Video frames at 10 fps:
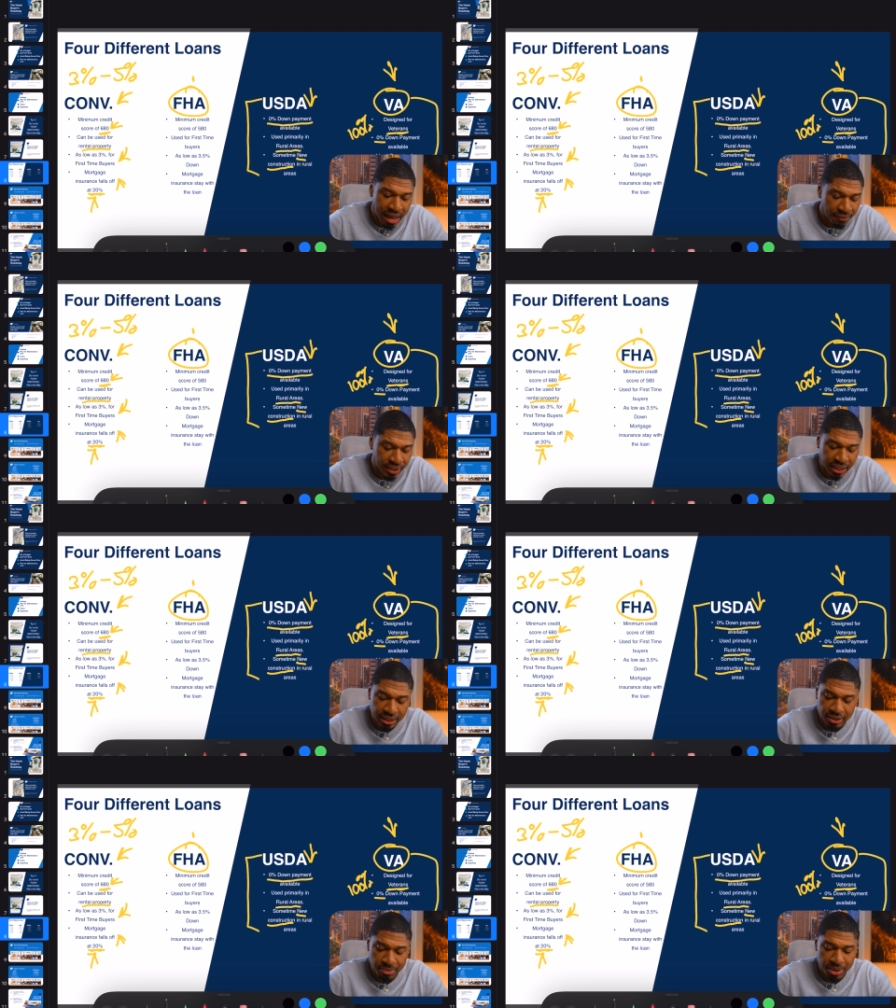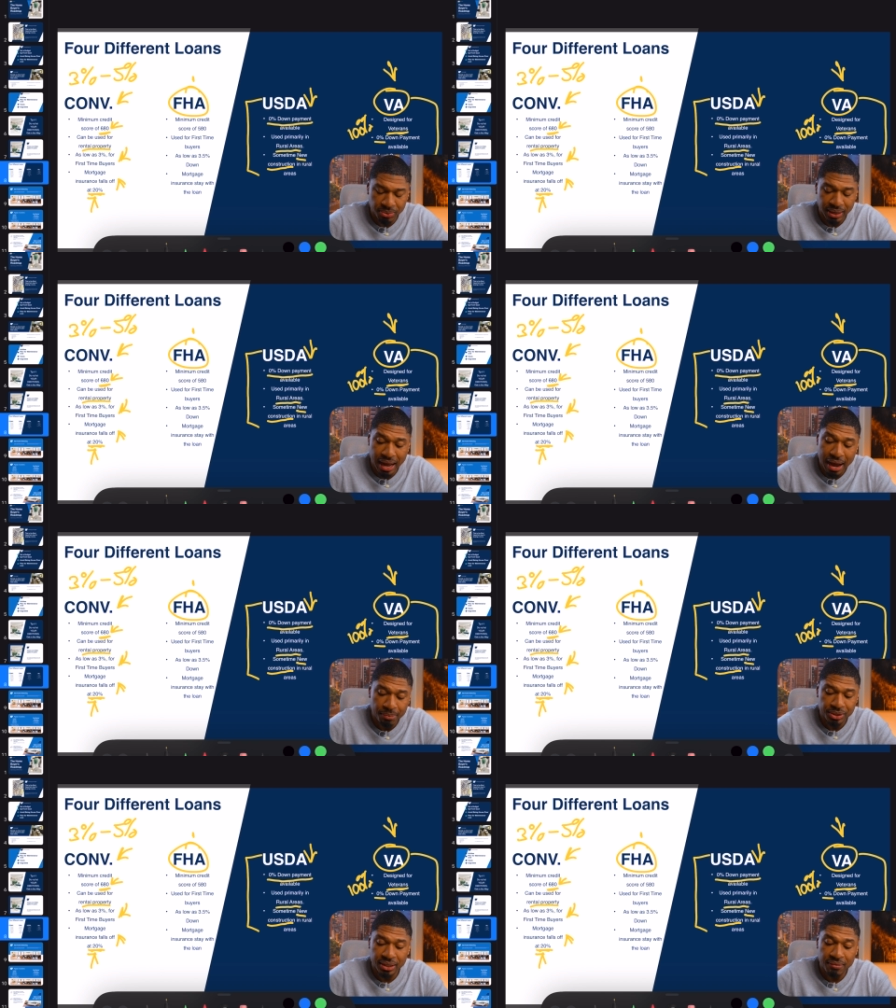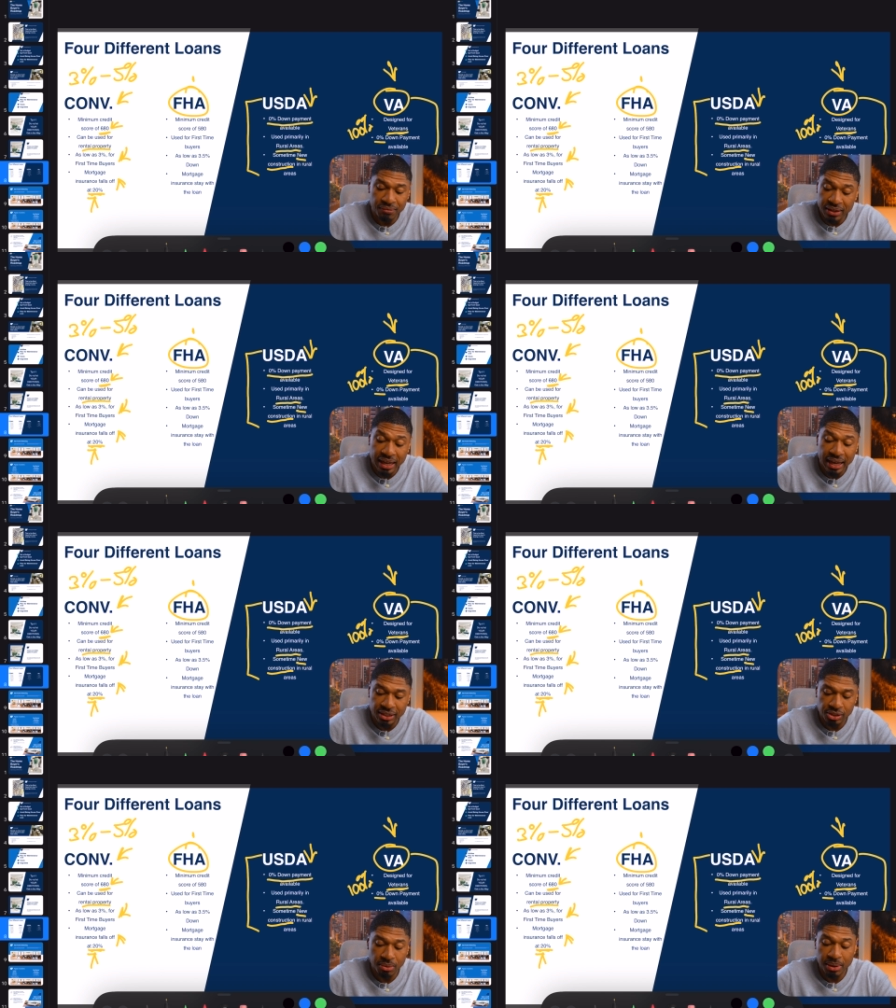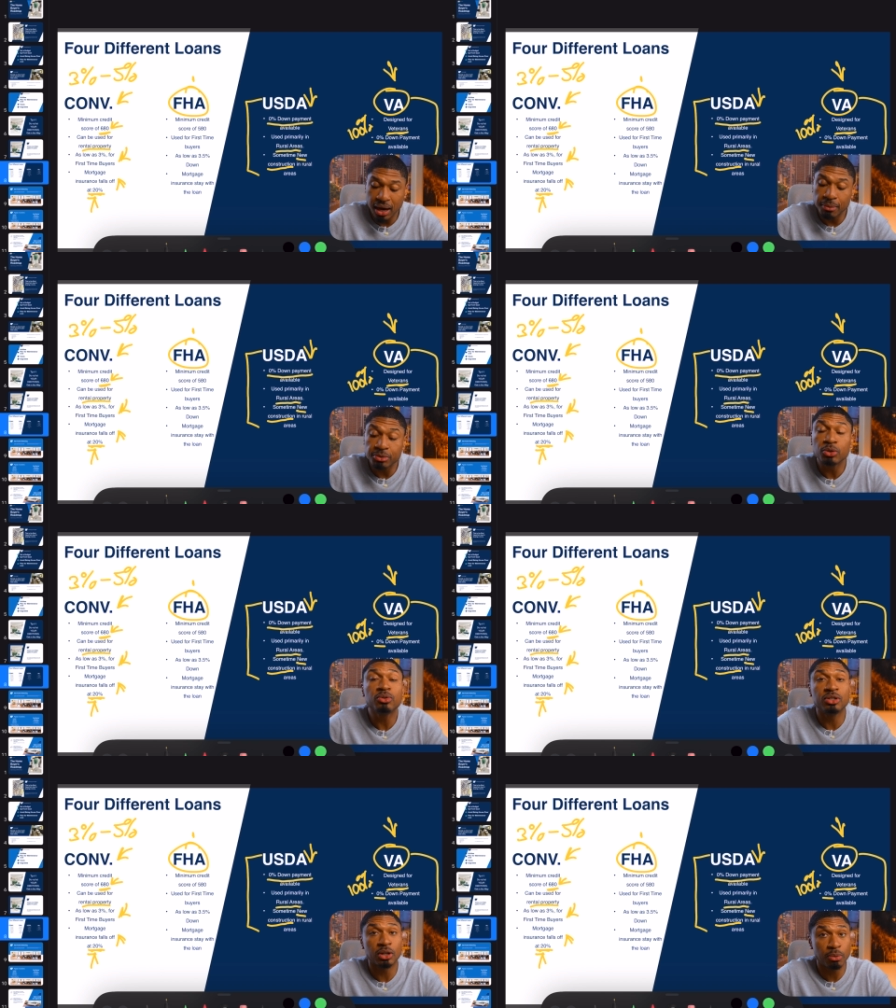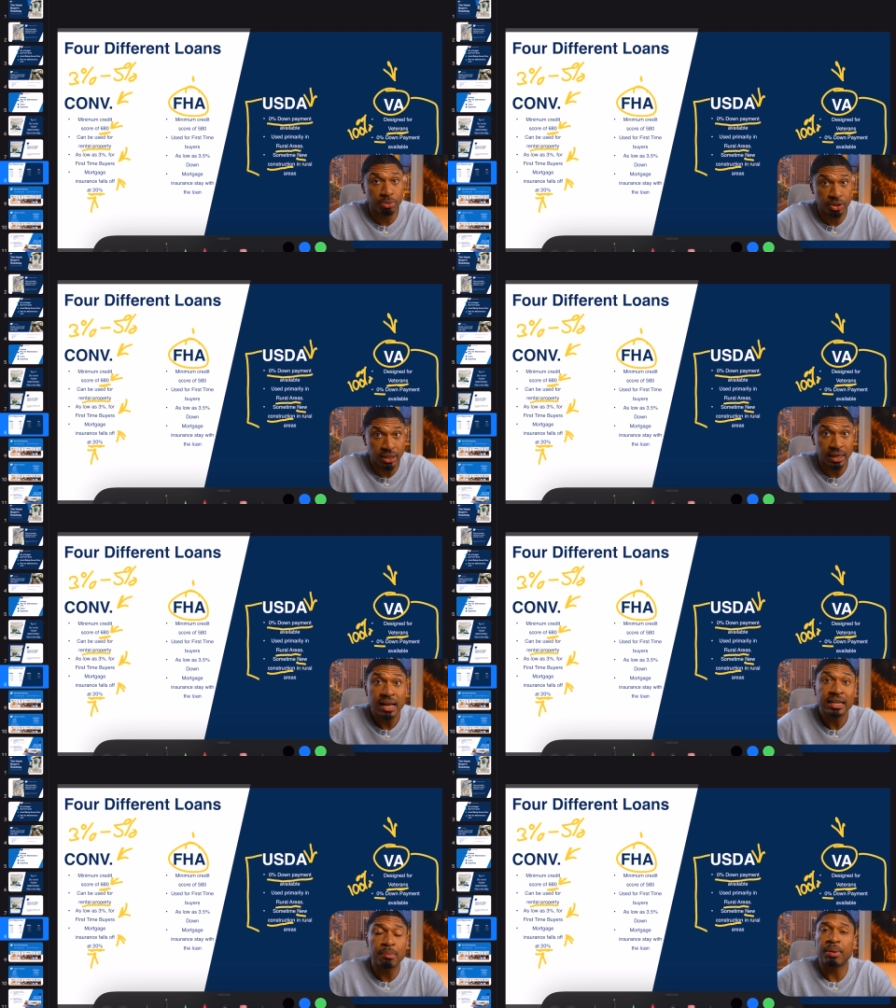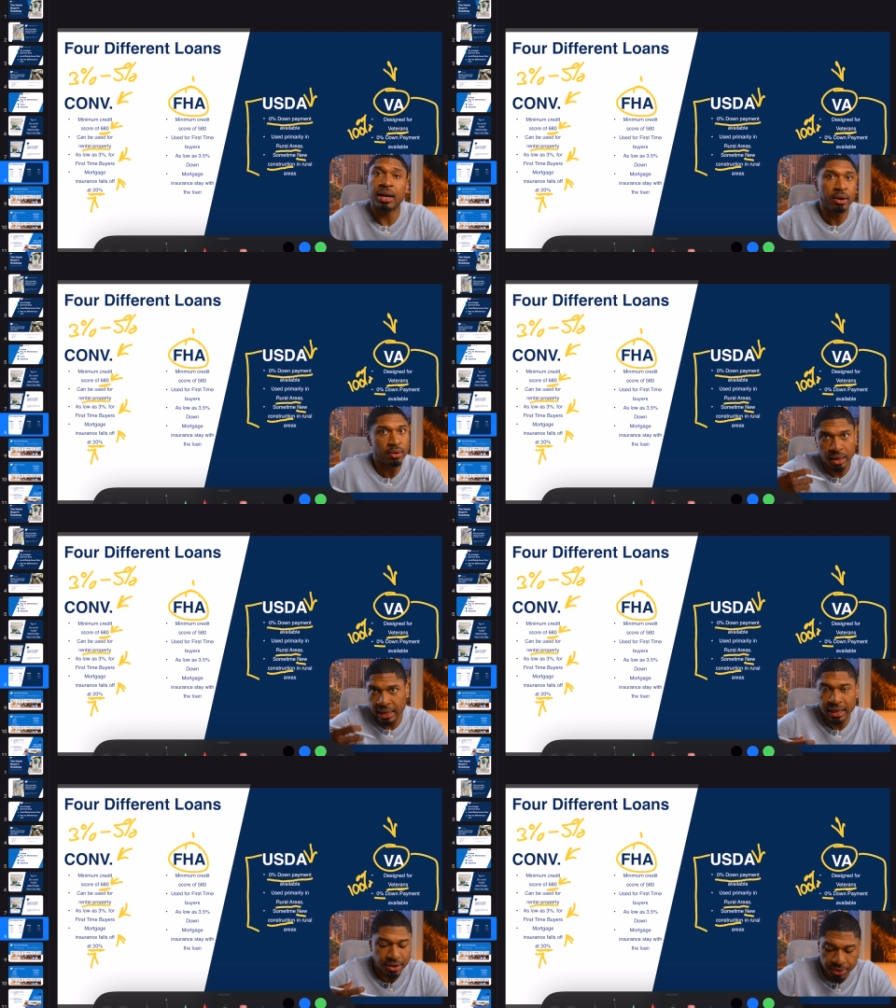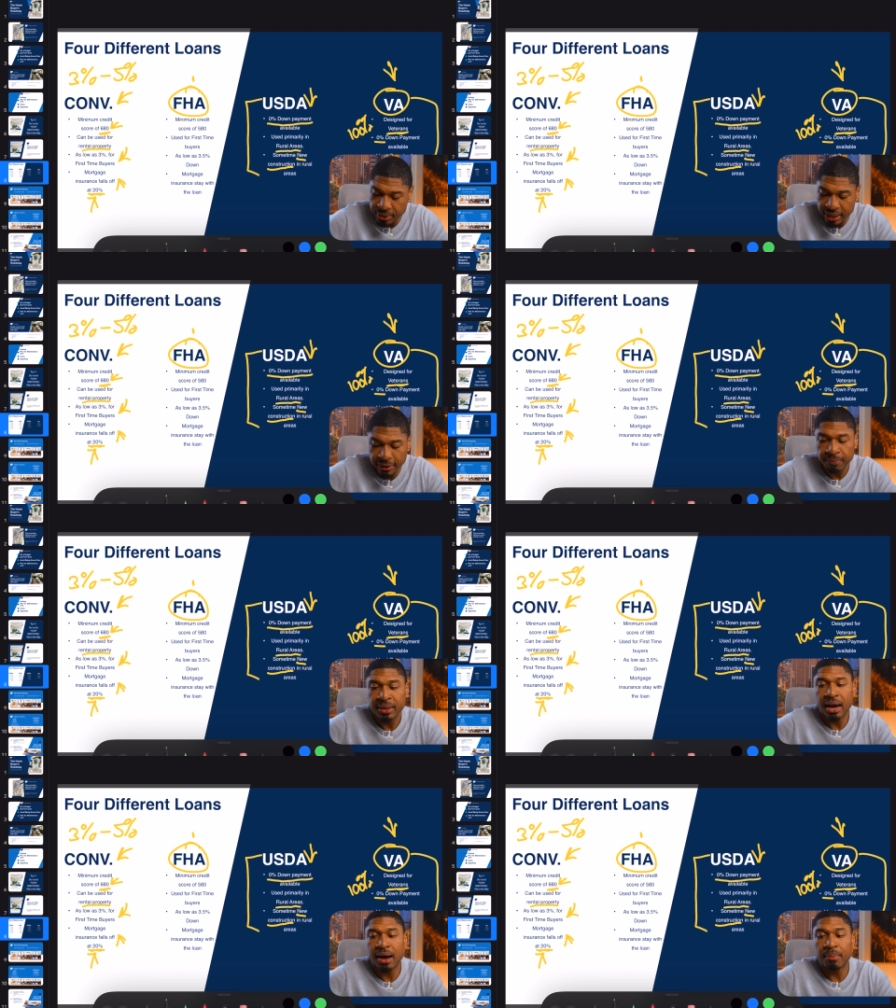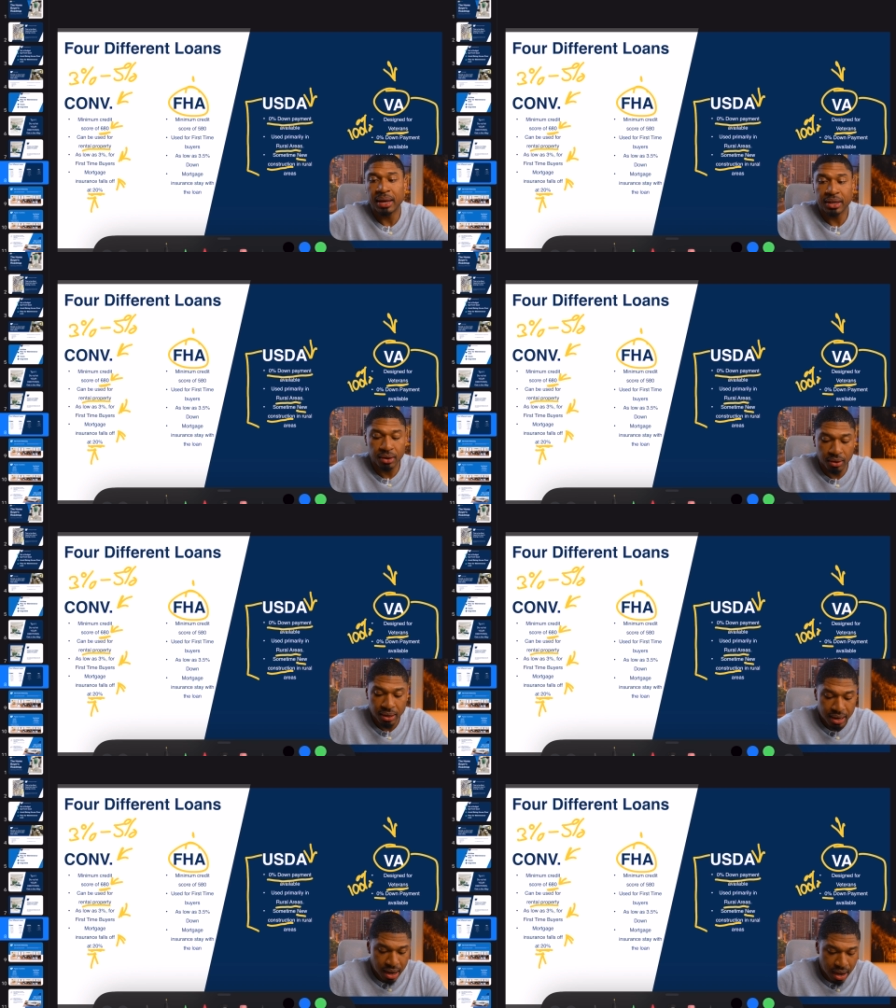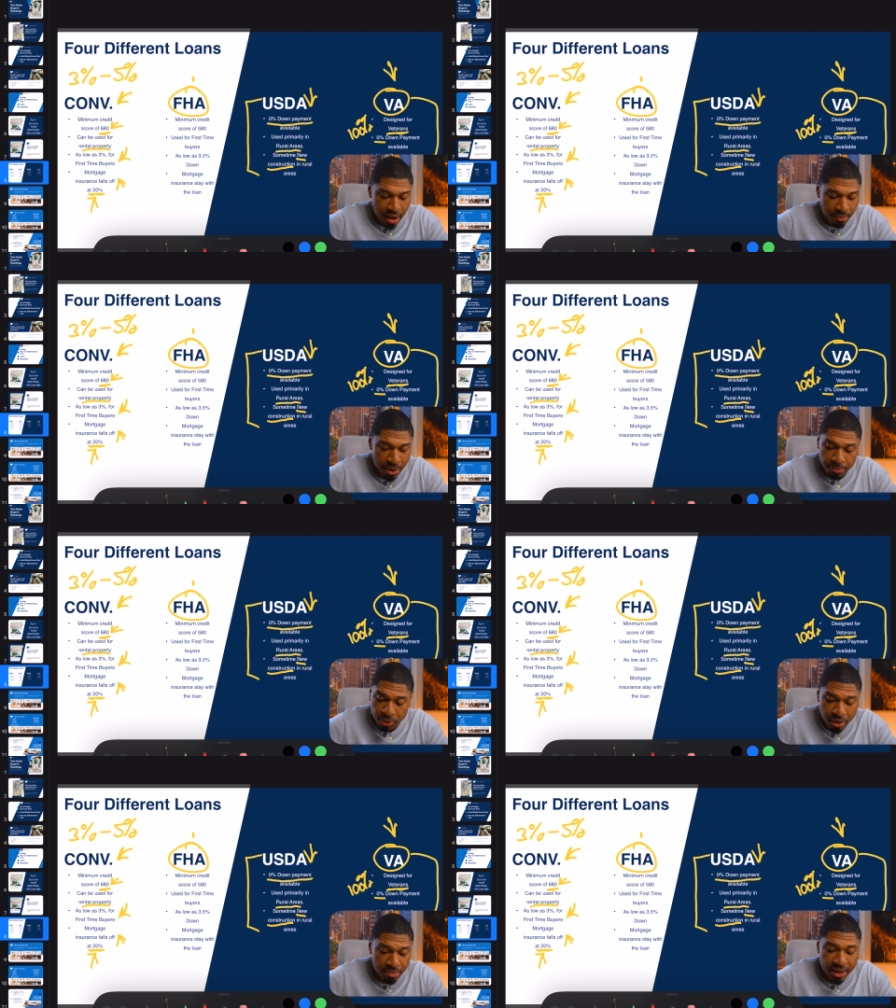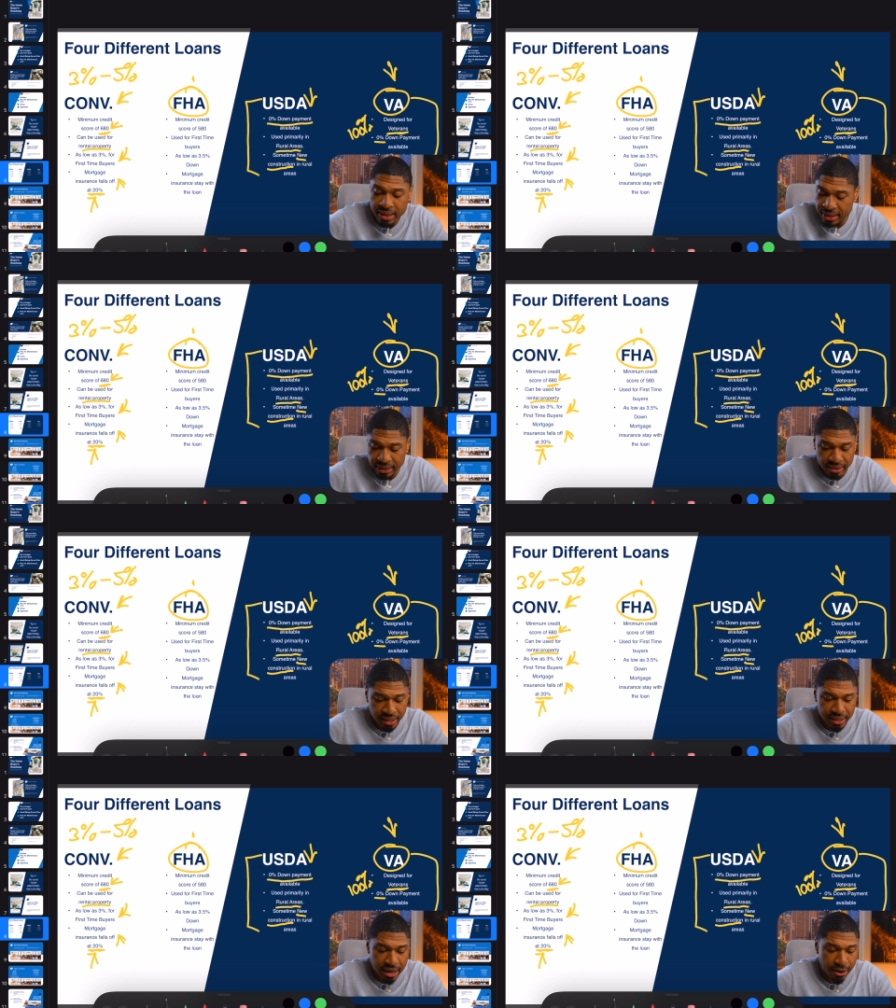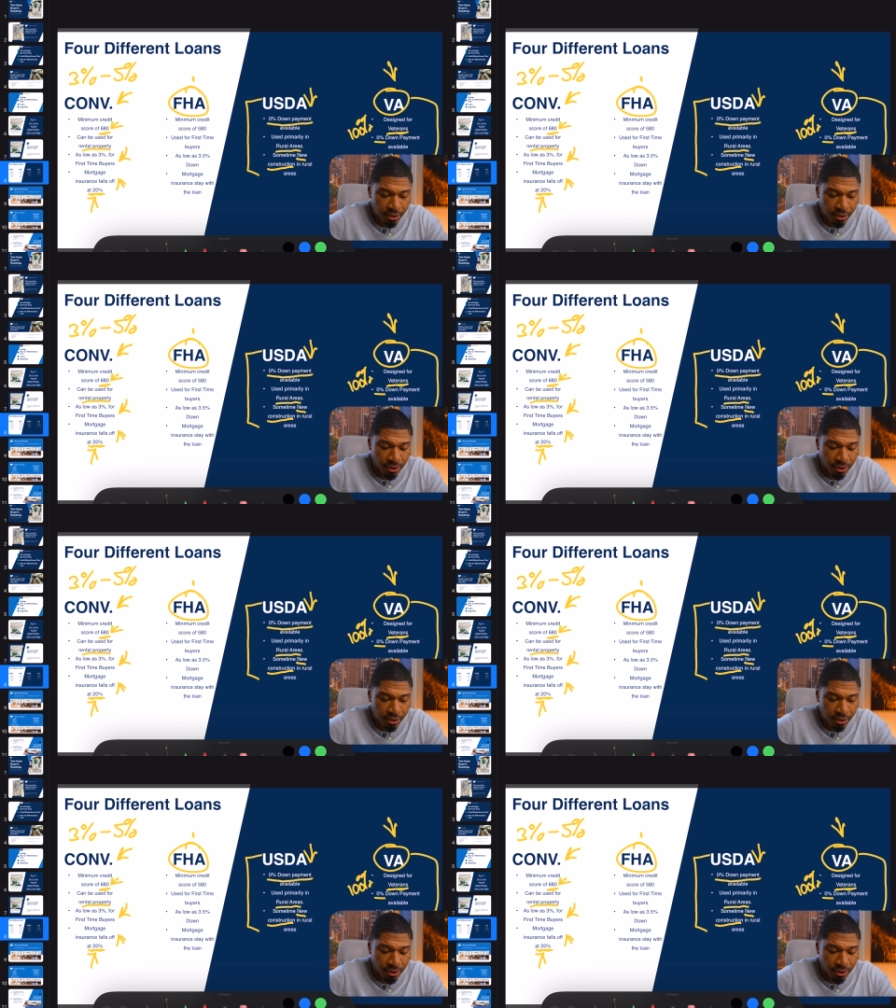FHA is going to be 3.5%. VA is going to be up to 0%, depending on, again, your credit and your employment and things like that.